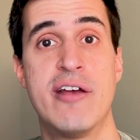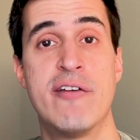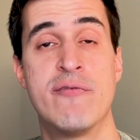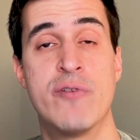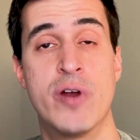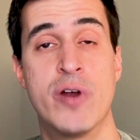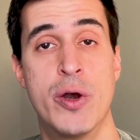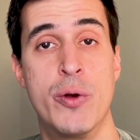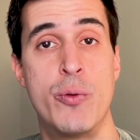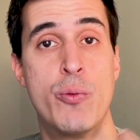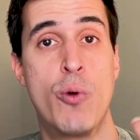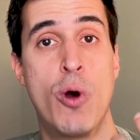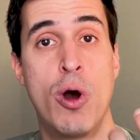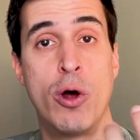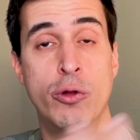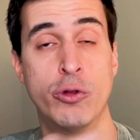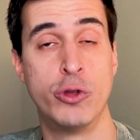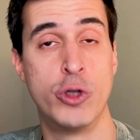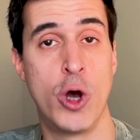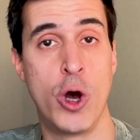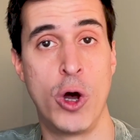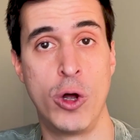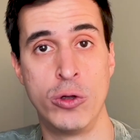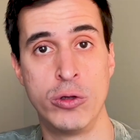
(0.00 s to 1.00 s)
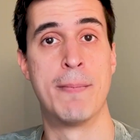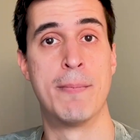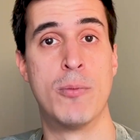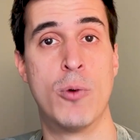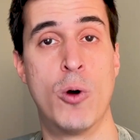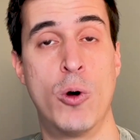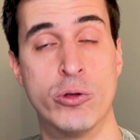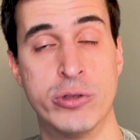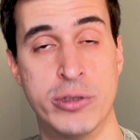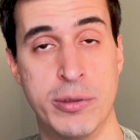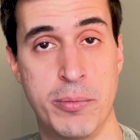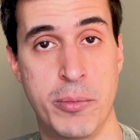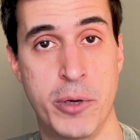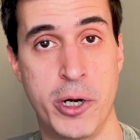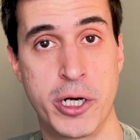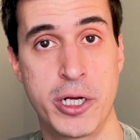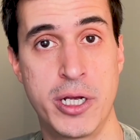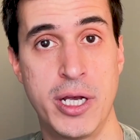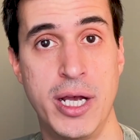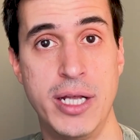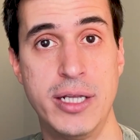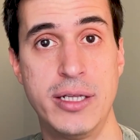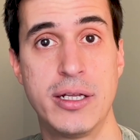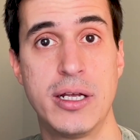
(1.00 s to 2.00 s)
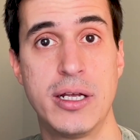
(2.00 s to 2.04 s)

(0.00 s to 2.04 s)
very well known on the market,